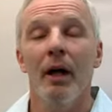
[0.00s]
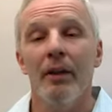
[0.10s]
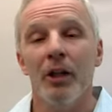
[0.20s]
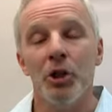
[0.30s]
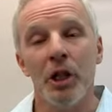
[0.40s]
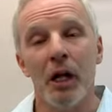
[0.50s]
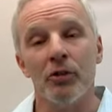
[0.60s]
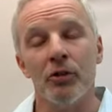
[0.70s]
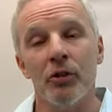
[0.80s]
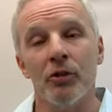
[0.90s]
The
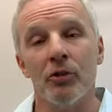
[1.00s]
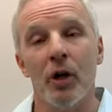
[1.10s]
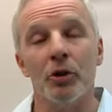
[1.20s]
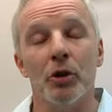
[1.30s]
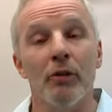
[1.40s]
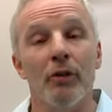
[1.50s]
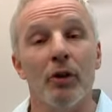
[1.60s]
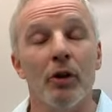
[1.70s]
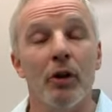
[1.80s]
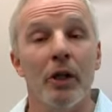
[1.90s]
gesture and structure, if they're
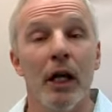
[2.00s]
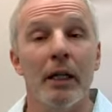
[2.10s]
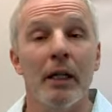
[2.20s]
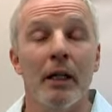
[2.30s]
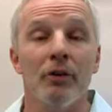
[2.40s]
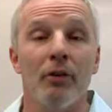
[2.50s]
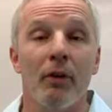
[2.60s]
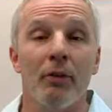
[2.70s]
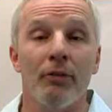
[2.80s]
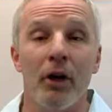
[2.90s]
good ideas, if
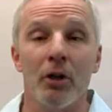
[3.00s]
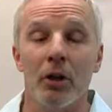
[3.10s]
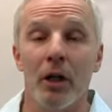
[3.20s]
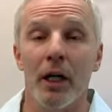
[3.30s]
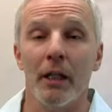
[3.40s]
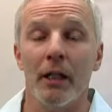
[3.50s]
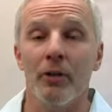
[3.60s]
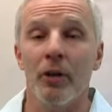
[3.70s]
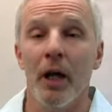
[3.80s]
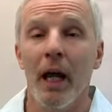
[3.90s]
they're functional ideas,